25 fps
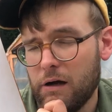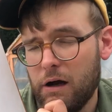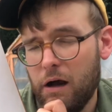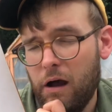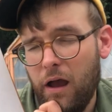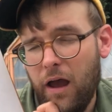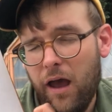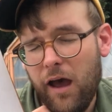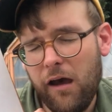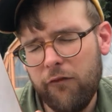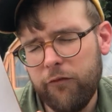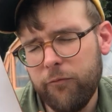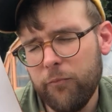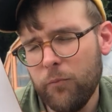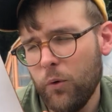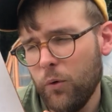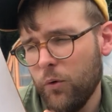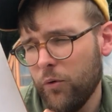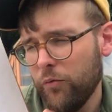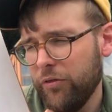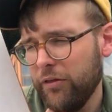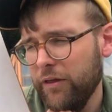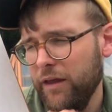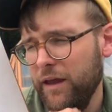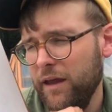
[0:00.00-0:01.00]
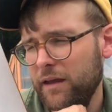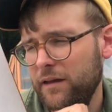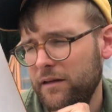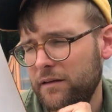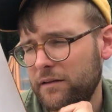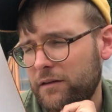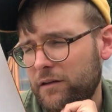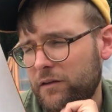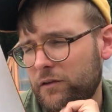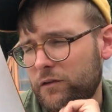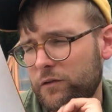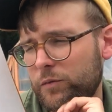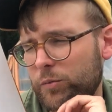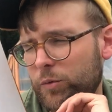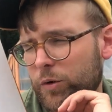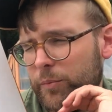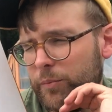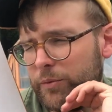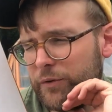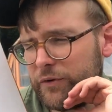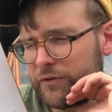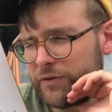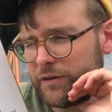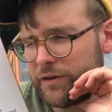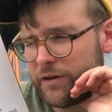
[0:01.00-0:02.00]
I have more things, said the small
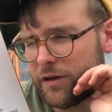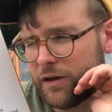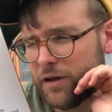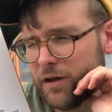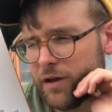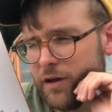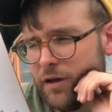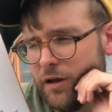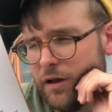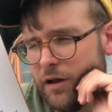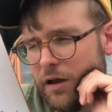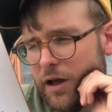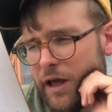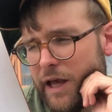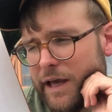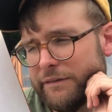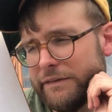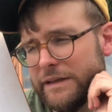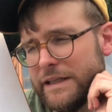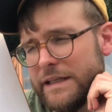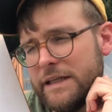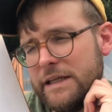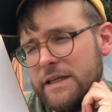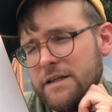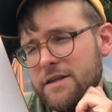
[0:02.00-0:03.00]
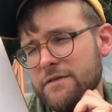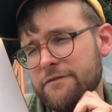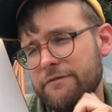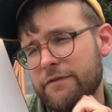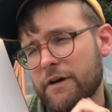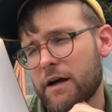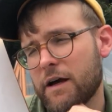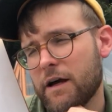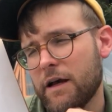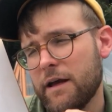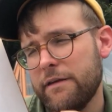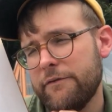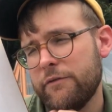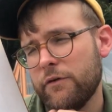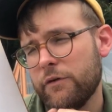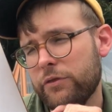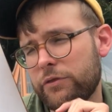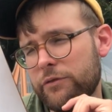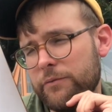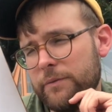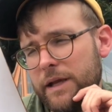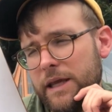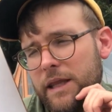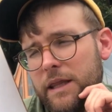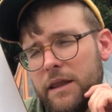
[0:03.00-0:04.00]
person. I have at least five or
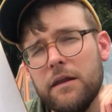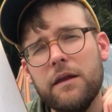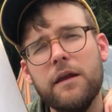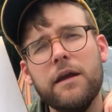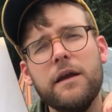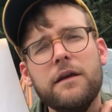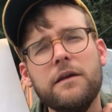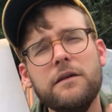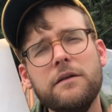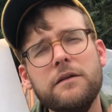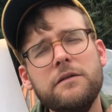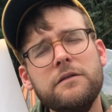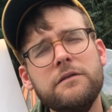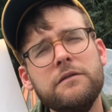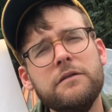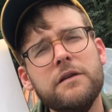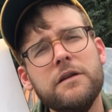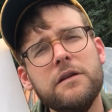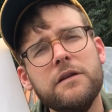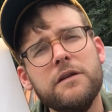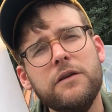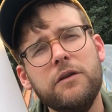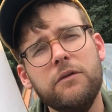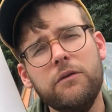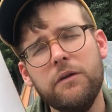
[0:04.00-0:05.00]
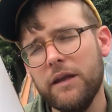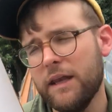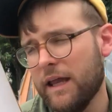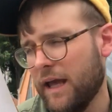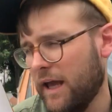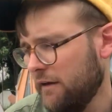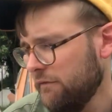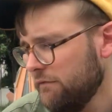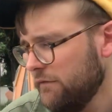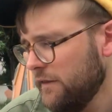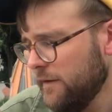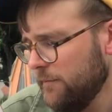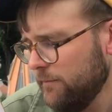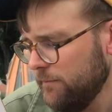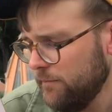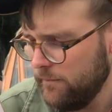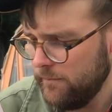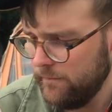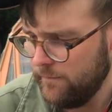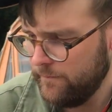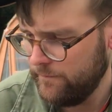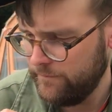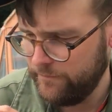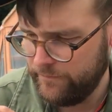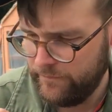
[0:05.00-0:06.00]
three things. You can have them.
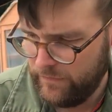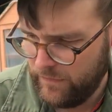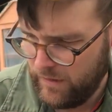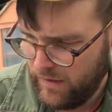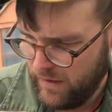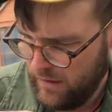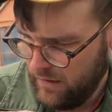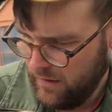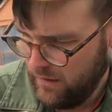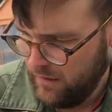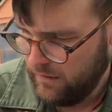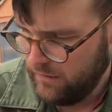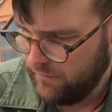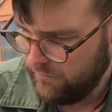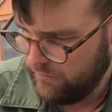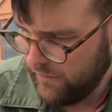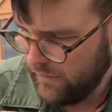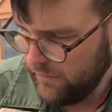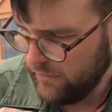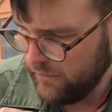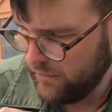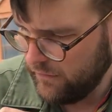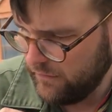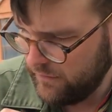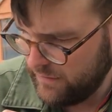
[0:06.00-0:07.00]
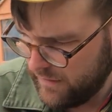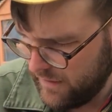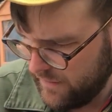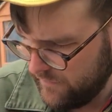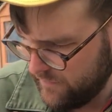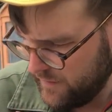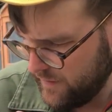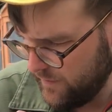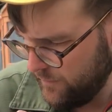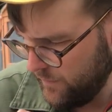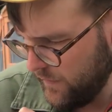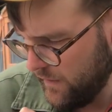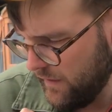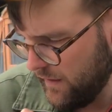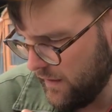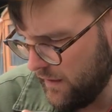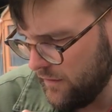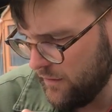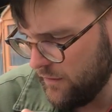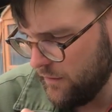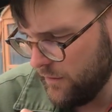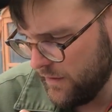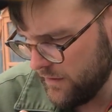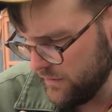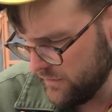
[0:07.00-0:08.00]
It felt good to have someone
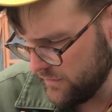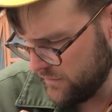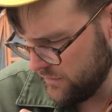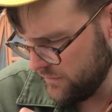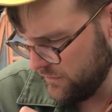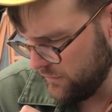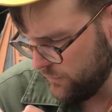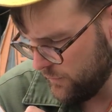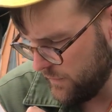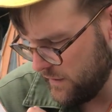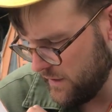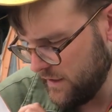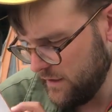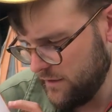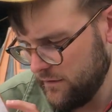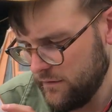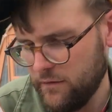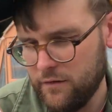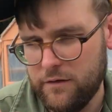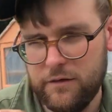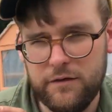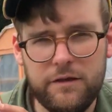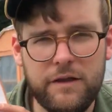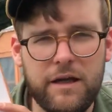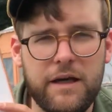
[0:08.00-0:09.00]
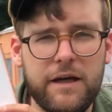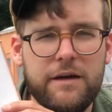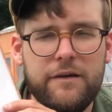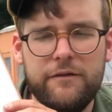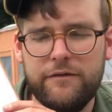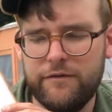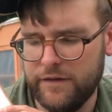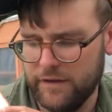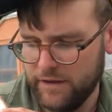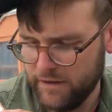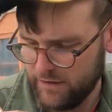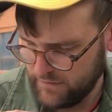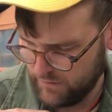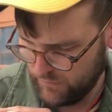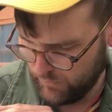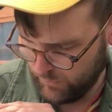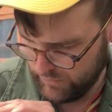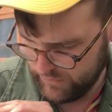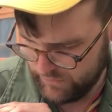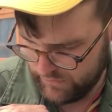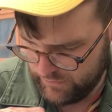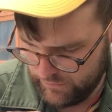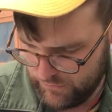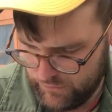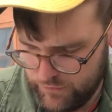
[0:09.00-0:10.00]
there who understood why a long line of things
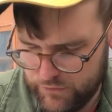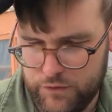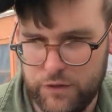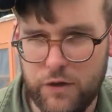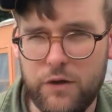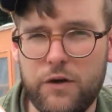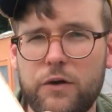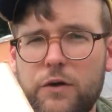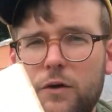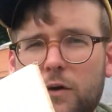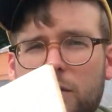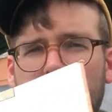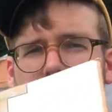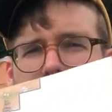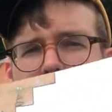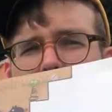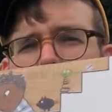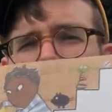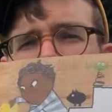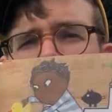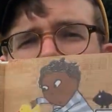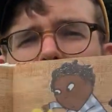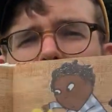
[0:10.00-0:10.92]
was so